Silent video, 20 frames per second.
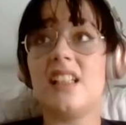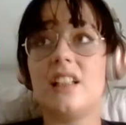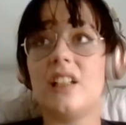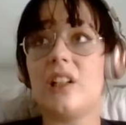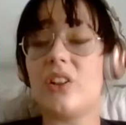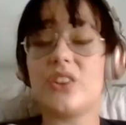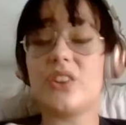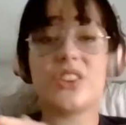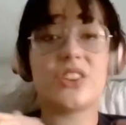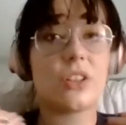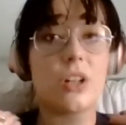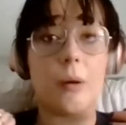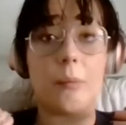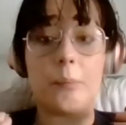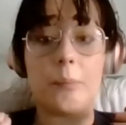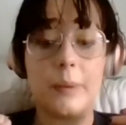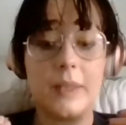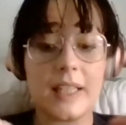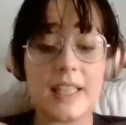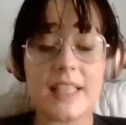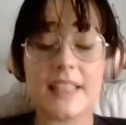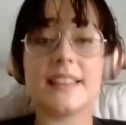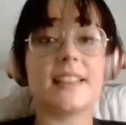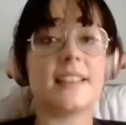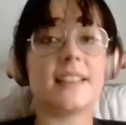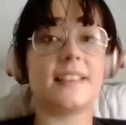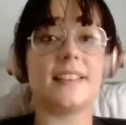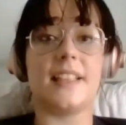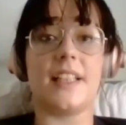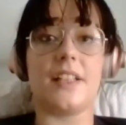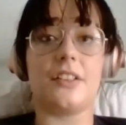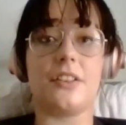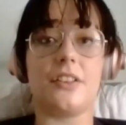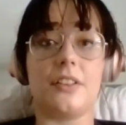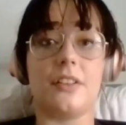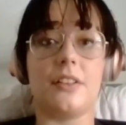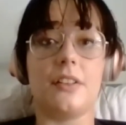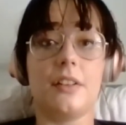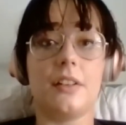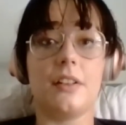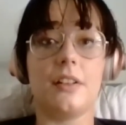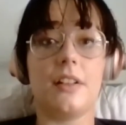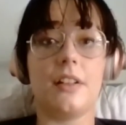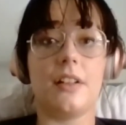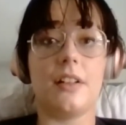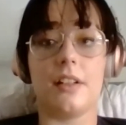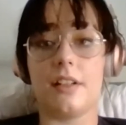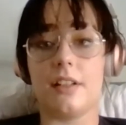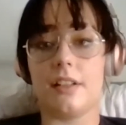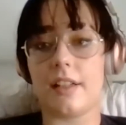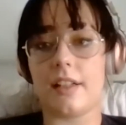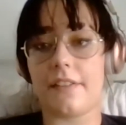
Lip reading: lost complete sensation. I